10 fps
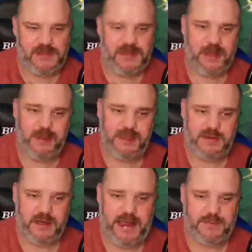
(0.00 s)
so
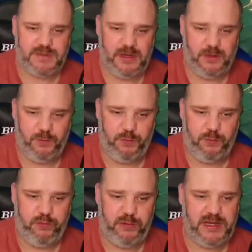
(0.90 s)
it's an absolute
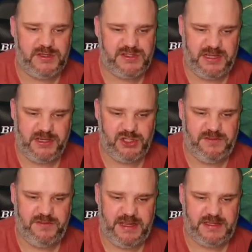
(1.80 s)
brilliant
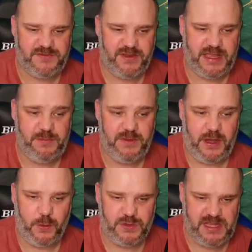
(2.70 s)
synergy for this, for keeping
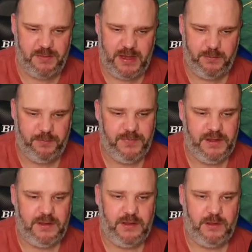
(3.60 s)
the whole team up,
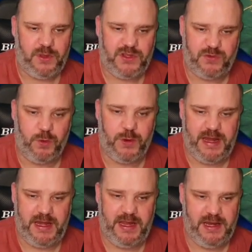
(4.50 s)
because they're all
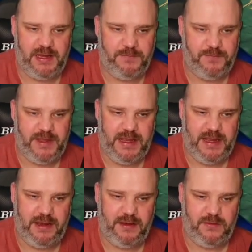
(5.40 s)
getting healing,
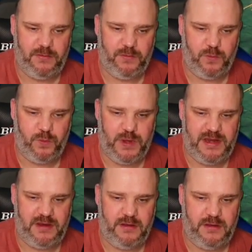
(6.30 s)
and
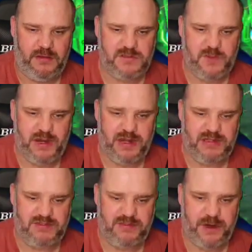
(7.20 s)
when
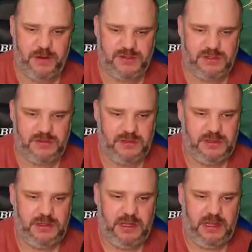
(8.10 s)
spiderlings are frozen,
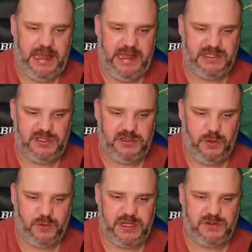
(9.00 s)
it's
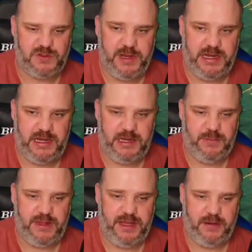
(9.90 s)
also speeding
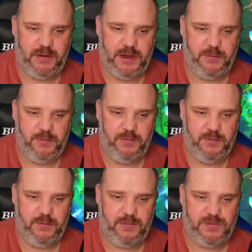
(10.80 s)
up their
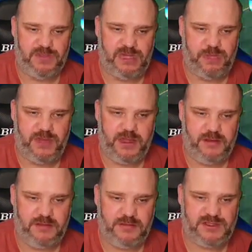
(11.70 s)
turn meter,
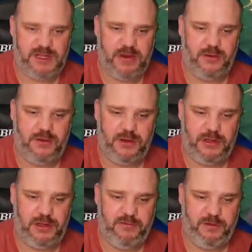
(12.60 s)
so
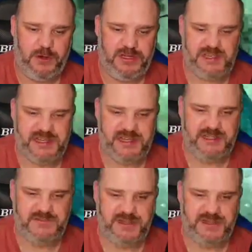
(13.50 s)
everybody suddenly gets